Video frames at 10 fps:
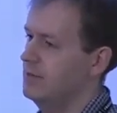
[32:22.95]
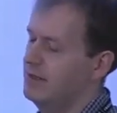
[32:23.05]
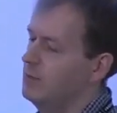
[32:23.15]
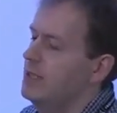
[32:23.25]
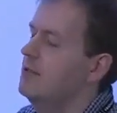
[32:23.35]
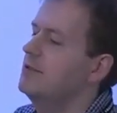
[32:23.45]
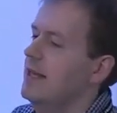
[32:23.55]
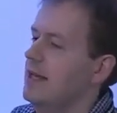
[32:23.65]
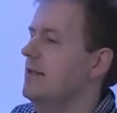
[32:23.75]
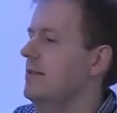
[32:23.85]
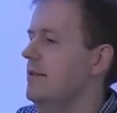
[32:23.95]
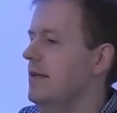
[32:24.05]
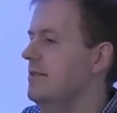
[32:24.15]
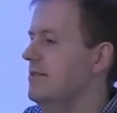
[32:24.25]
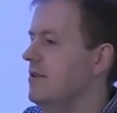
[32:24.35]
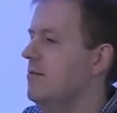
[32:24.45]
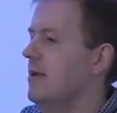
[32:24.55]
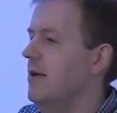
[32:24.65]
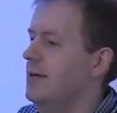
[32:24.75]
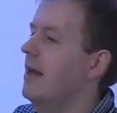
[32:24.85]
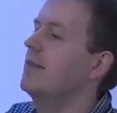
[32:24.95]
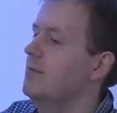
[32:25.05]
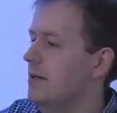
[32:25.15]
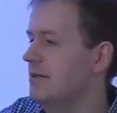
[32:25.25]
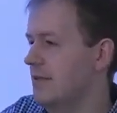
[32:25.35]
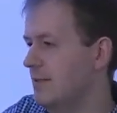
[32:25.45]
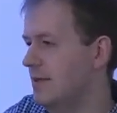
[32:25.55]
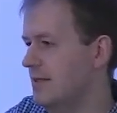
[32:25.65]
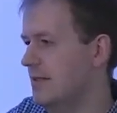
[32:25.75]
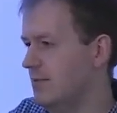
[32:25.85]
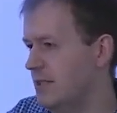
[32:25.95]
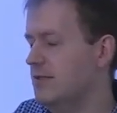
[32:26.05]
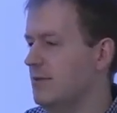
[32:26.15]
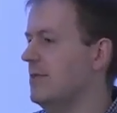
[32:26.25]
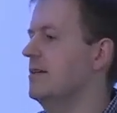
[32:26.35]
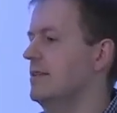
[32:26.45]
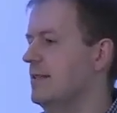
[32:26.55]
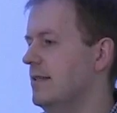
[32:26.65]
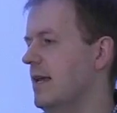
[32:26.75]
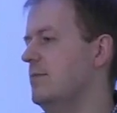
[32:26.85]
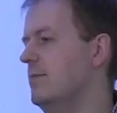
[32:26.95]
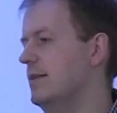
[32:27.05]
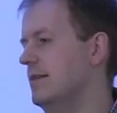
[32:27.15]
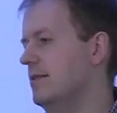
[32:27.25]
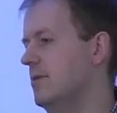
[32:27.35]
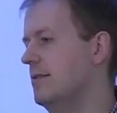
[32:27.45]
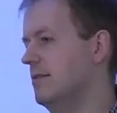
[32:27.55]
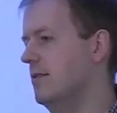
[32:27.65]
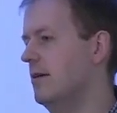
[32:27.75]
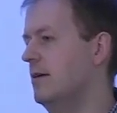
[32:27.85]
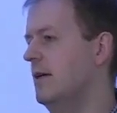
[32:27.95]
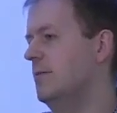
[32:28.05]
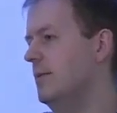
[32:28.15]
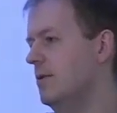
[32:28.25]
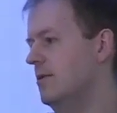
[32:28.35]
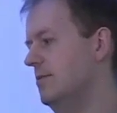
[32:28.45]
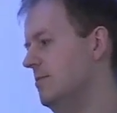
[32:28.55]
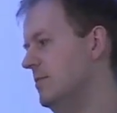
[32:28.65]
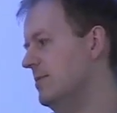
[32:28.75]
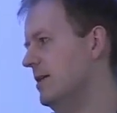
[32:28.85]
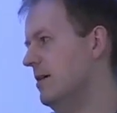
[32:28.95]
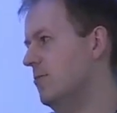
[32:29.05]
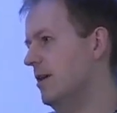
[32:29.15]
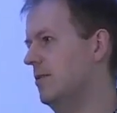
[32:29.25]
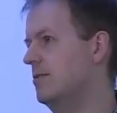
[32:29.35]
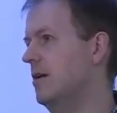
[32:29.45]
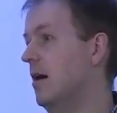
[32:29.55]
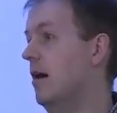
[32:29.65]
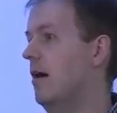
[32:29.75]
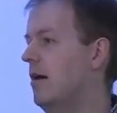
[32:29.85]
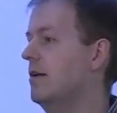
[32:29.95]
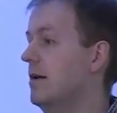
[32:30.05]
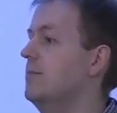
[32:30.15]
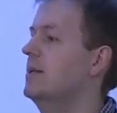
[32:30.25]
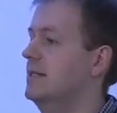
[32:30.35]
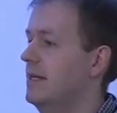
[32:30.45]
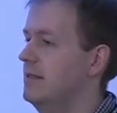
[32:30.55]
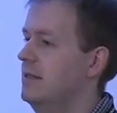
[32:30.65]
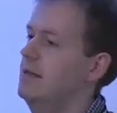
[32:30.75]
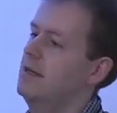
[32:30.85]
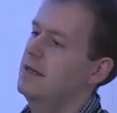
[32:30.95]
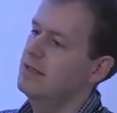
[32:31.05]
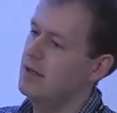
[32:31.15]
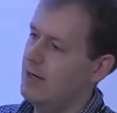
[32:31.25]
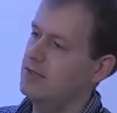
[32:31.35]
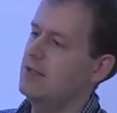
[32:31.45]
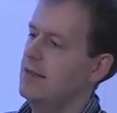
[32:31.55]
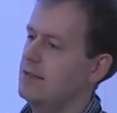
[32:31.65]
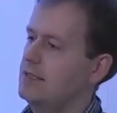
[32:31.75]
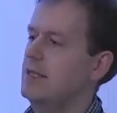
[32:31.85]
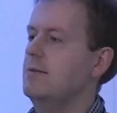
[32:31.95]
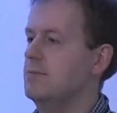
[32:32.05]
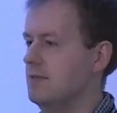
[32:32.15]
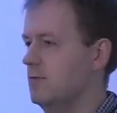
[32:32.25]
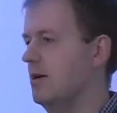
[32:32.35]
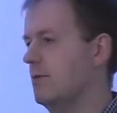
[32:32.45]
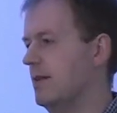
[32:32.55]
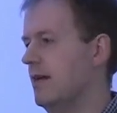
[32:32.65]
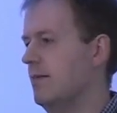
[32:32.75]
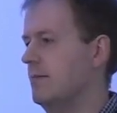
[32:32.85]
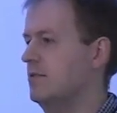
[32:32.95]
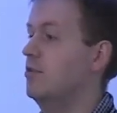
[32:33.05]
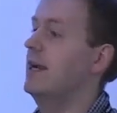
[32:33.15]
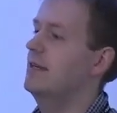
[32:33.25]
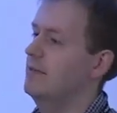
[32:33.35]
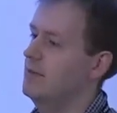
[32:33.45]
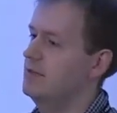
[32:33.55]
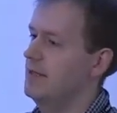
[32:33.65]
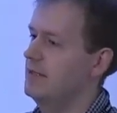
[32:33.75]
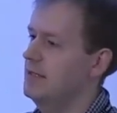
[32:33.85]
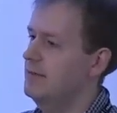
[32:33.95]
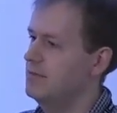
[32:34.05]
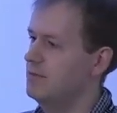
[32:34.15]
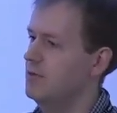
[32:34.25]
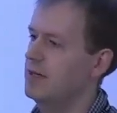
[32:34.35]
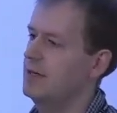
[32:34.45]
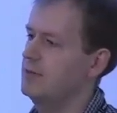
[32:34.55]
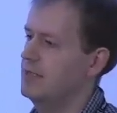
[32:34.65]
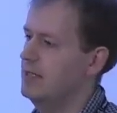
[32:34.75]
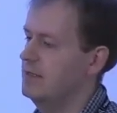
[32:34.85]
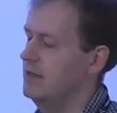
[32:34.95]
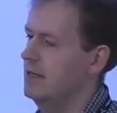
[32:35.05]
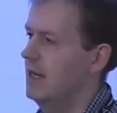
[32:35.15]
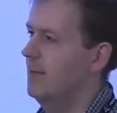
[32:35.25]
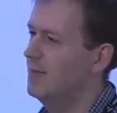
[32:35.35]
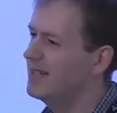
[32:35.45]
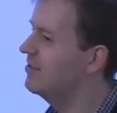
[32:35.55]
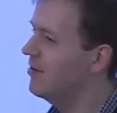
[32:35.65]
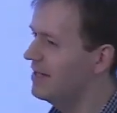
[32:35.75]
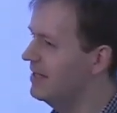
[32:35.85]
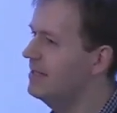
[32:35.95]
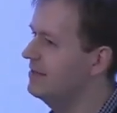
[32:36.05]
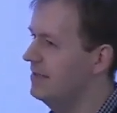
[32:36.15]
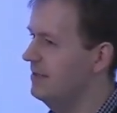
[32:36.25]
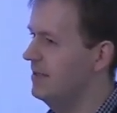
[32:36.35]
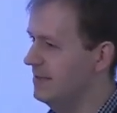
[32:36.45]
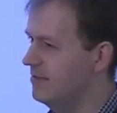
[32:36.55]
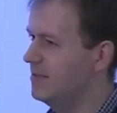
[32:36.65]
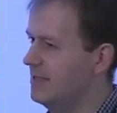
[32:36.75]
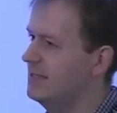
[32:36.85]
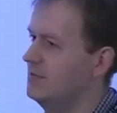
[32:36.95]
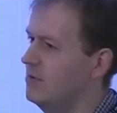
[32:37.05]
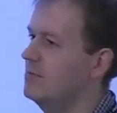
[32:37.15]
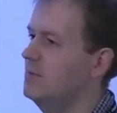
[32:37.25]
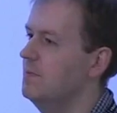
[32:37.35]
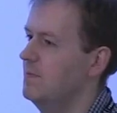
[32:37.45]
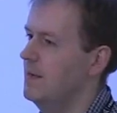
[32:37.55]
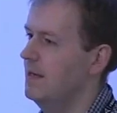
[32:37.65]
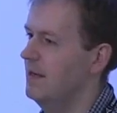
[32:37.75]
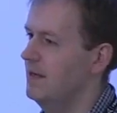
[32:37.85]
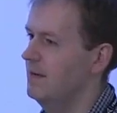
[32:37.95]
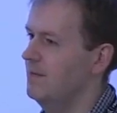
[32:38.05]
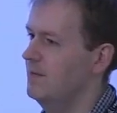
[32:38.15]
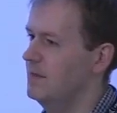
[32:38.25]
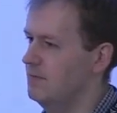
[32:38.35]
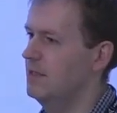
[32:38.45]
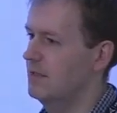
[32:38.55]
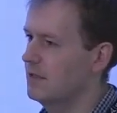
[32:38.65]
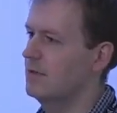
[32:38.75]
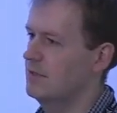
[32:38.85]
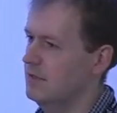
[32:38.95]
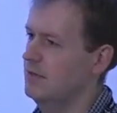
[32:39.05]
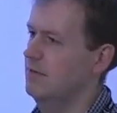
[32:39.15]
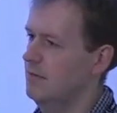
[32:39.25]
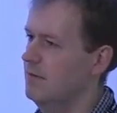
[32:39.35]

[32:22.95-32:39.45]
And we, we use that in, in Snowplow and other parts of the business, and we use it with our data capability as well. So our people who spend time working on our company data go out to other teams and work with them and train up those other teams on working with data. But it's not an easy, it's not an easy problem. Um, it's a really good question.